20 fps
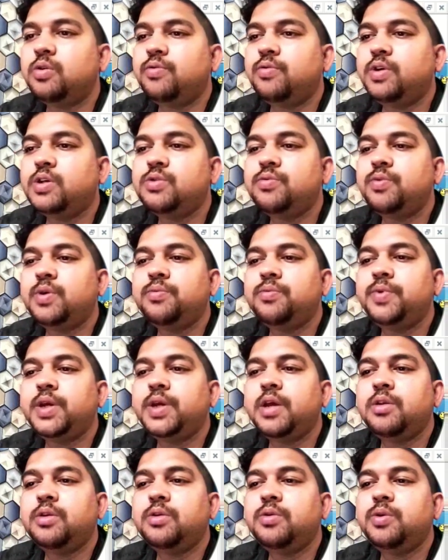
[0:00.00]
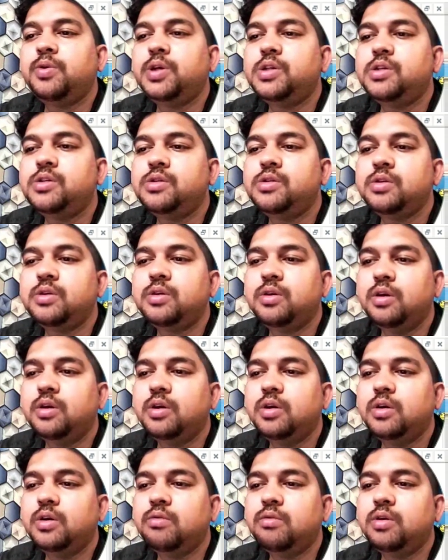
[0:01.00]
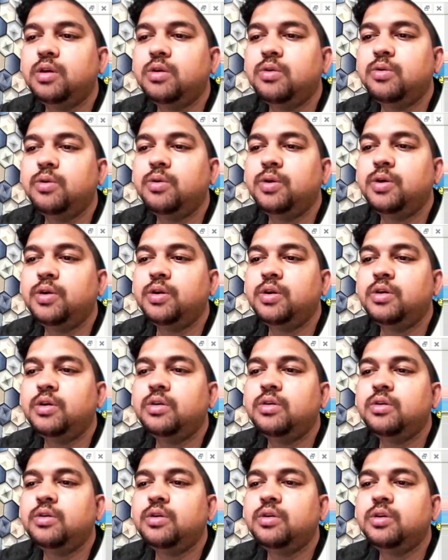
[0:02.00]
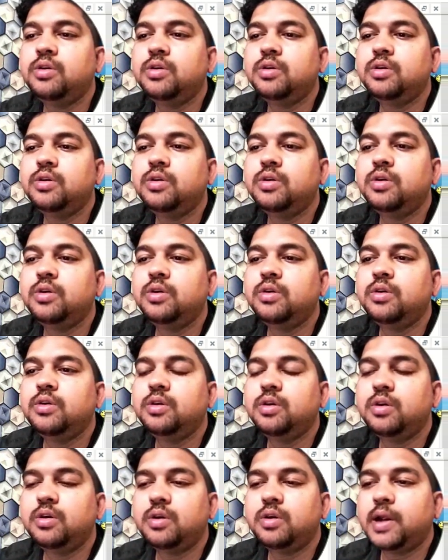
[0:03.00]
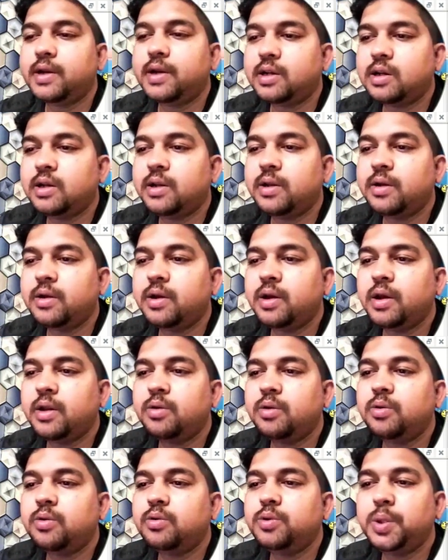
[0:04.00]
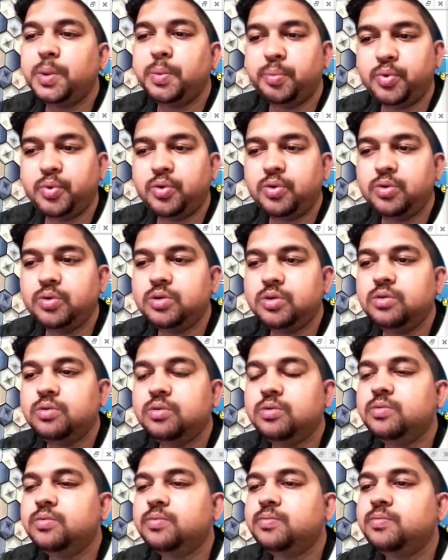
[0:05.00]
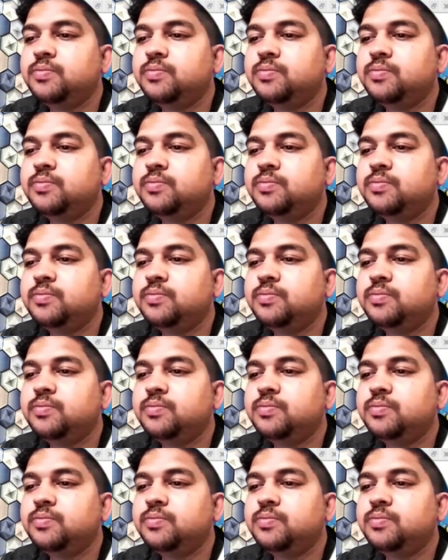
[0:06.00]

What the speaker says: So first what we can do is we'll go here, right click and go to import.